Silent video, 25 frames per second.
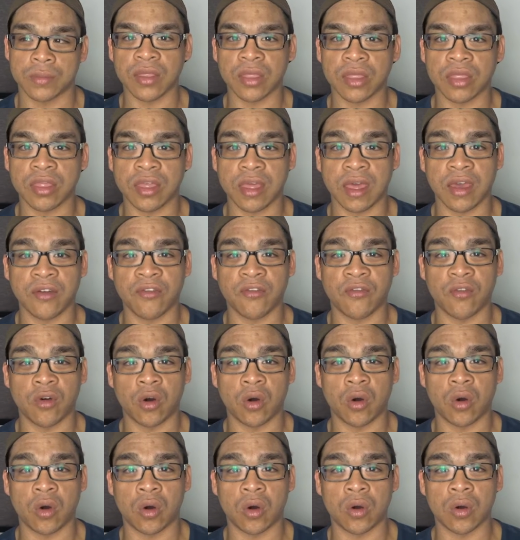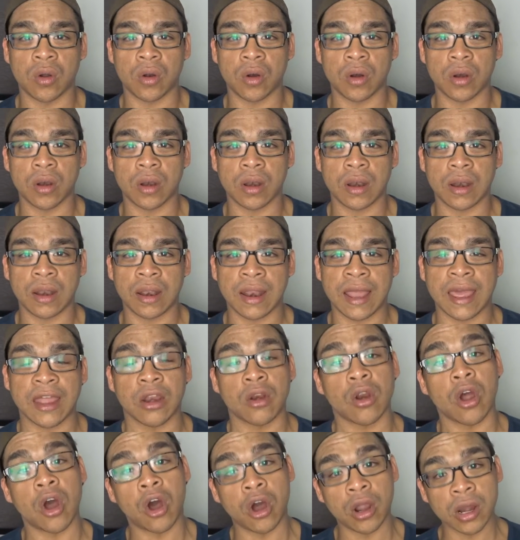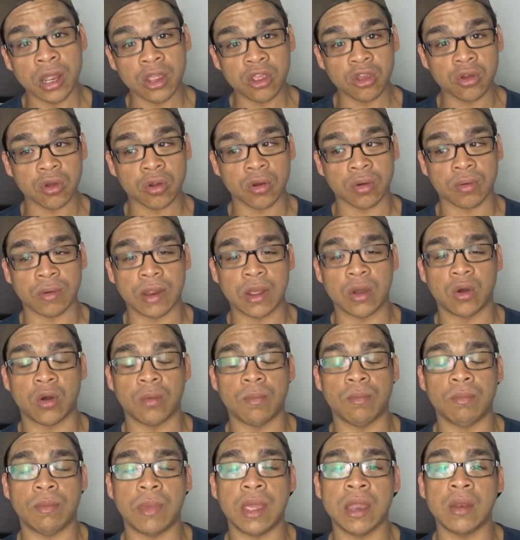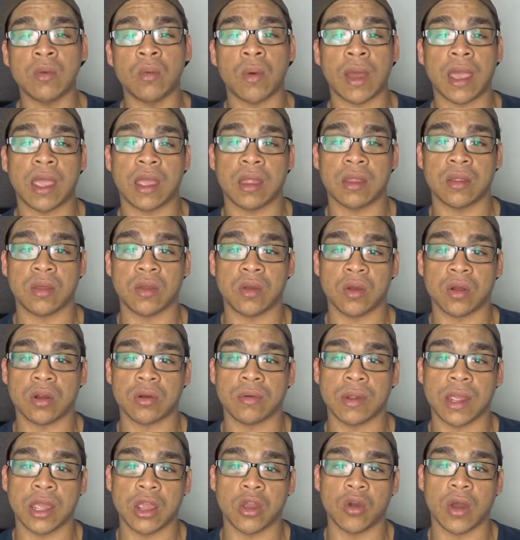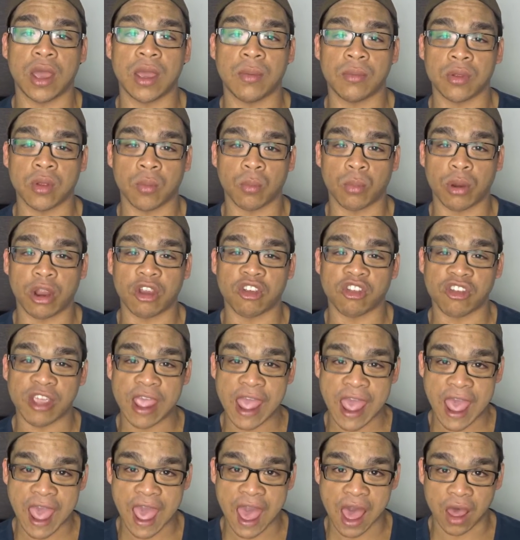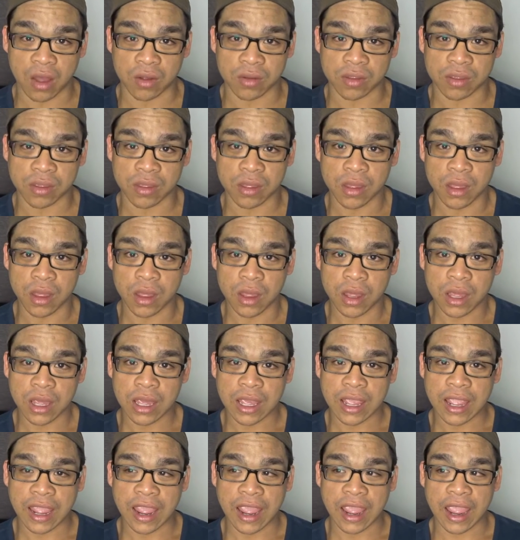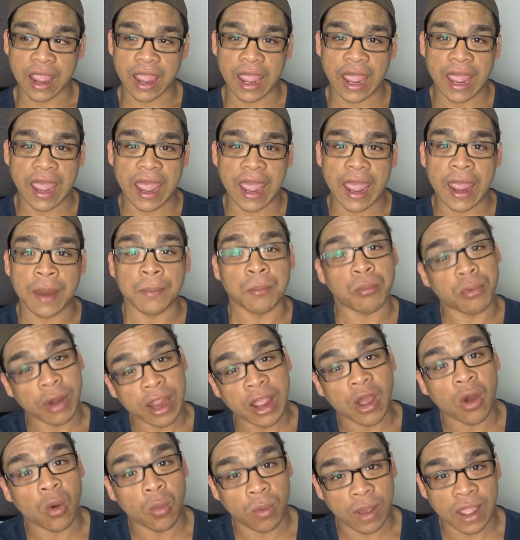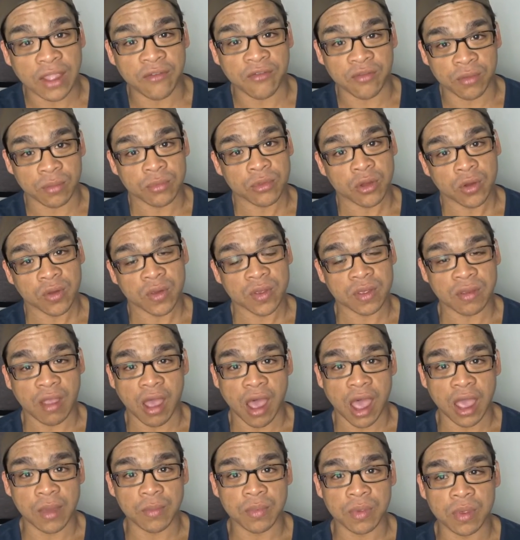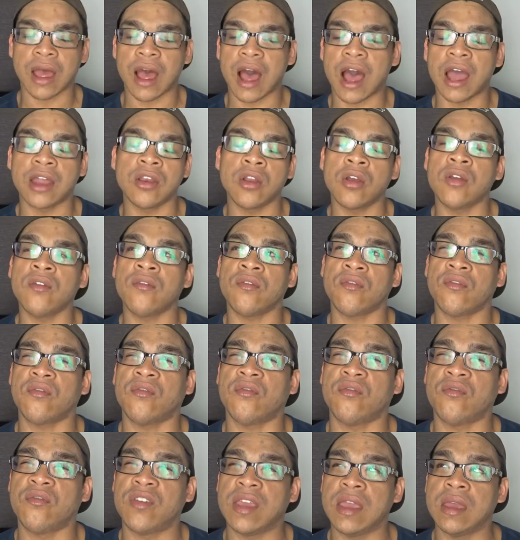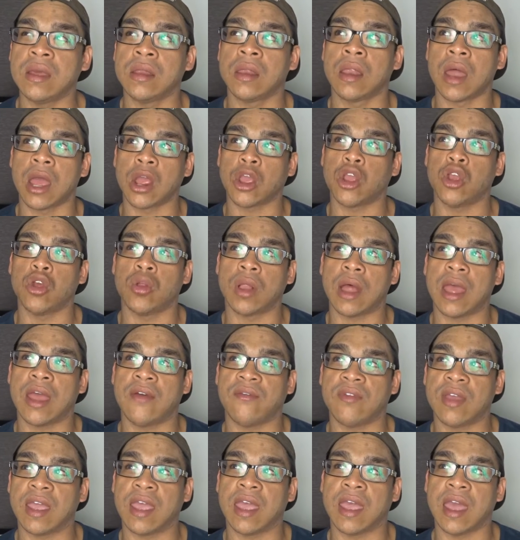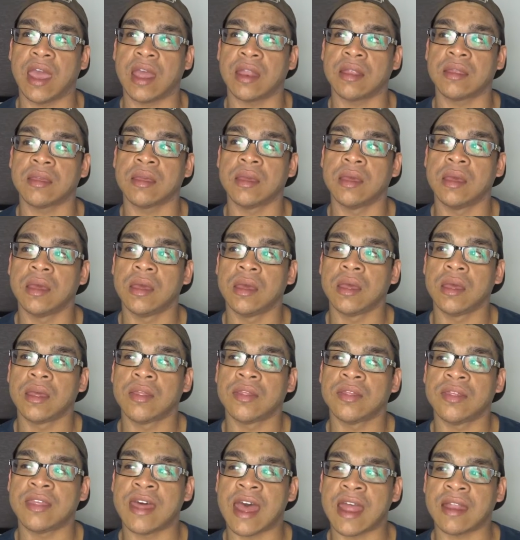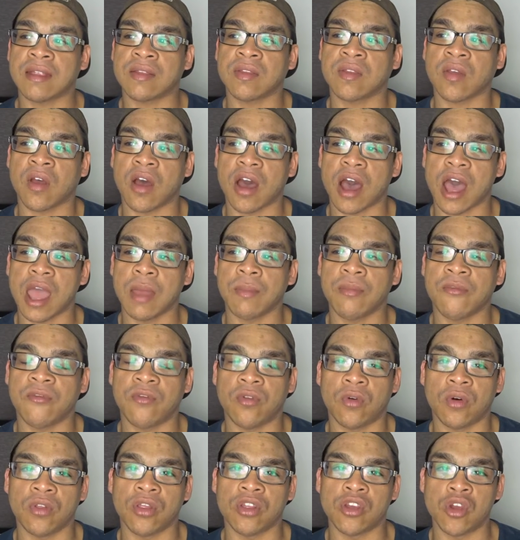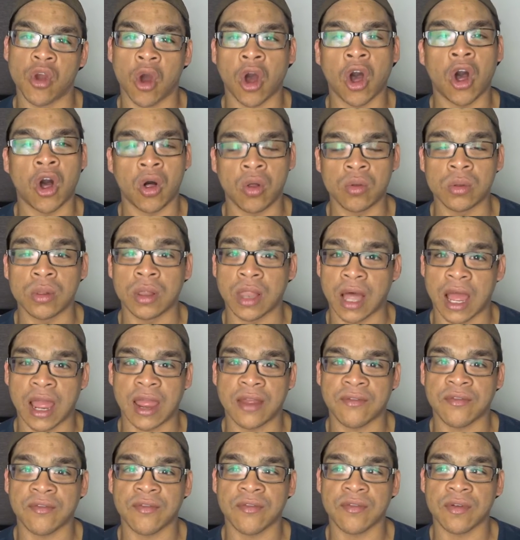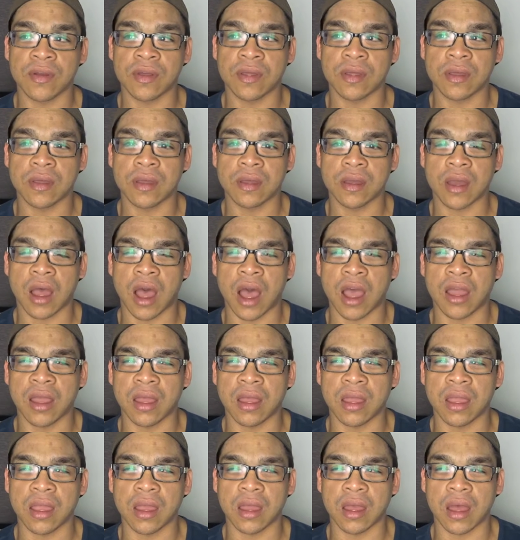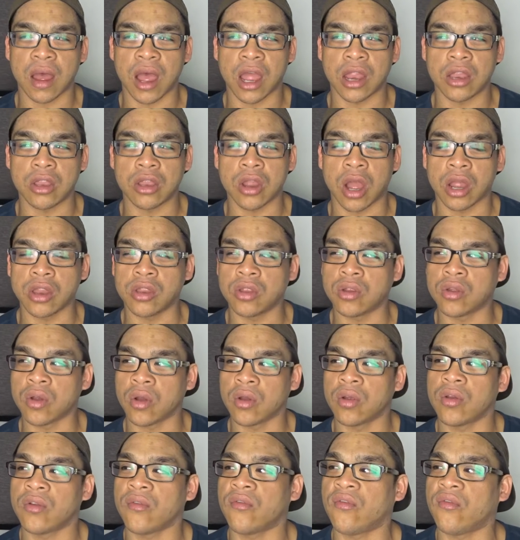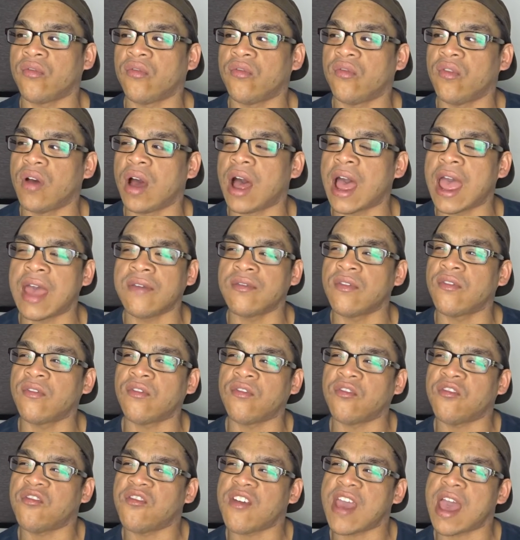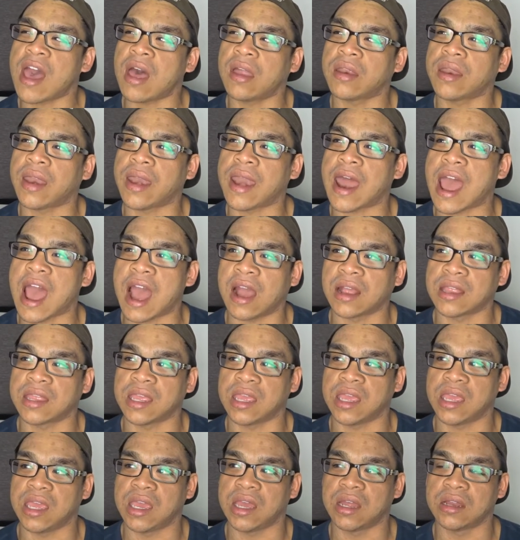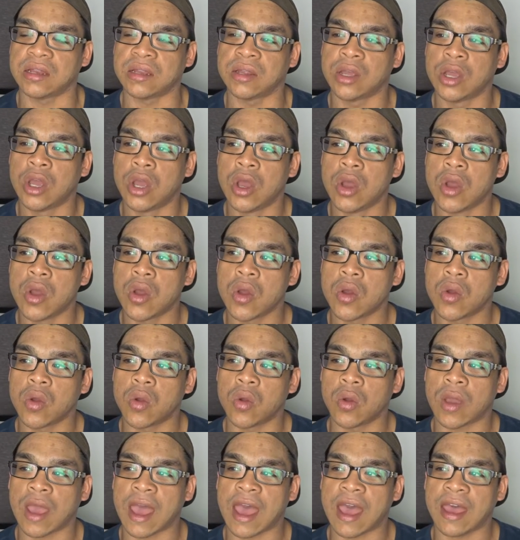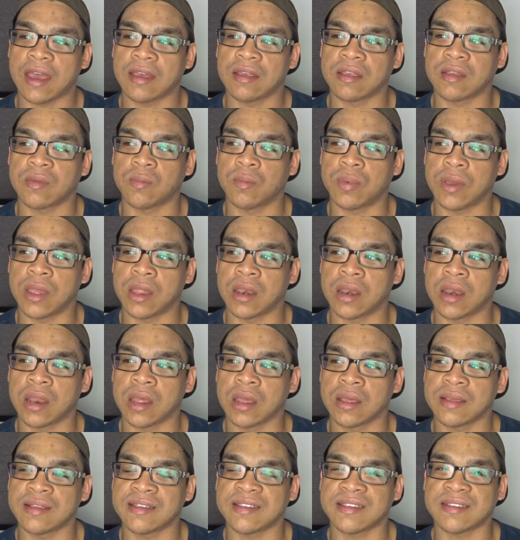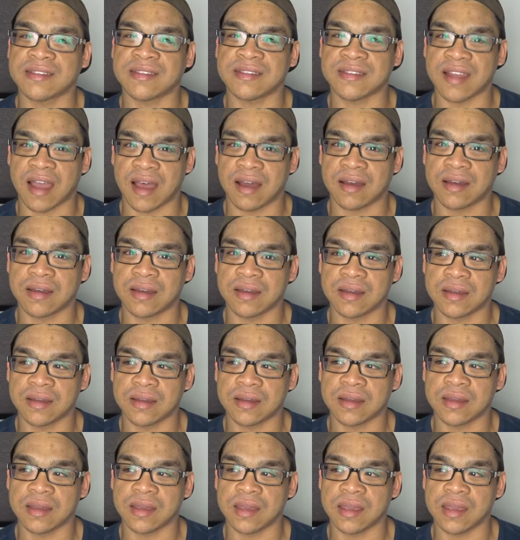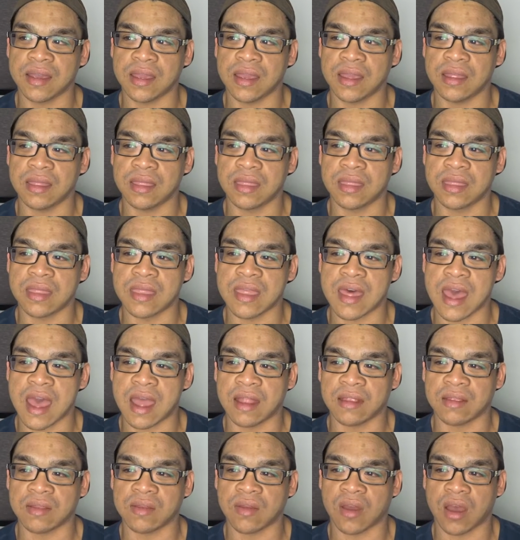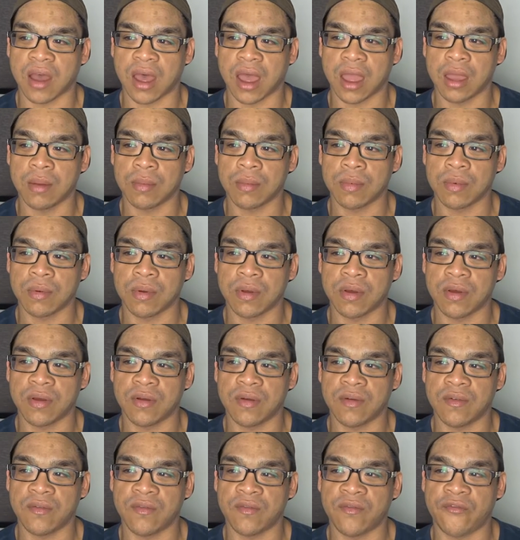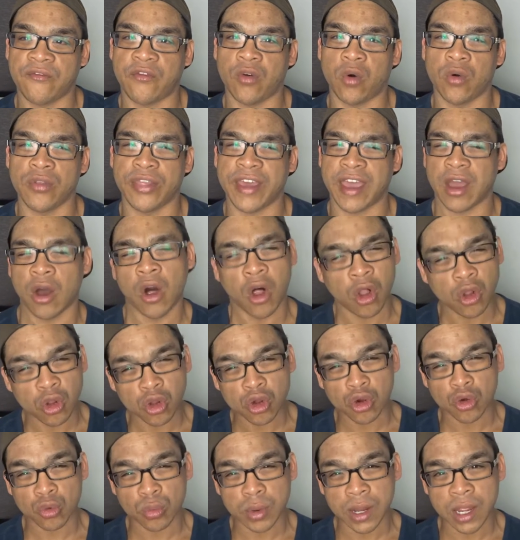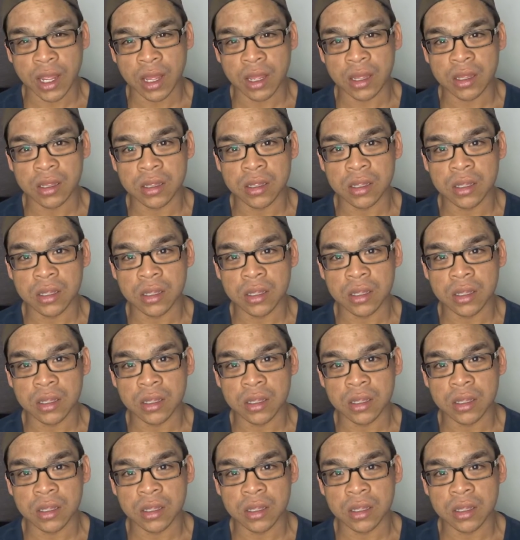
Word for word: Therefore, later on in your career, or midway into your career, you're able to branch out and break away from those types. I don't feel like you'll ever get that type for your whole life. I, I, I don't, I haven't found an actor yet who has been stuck in that type for their whole career.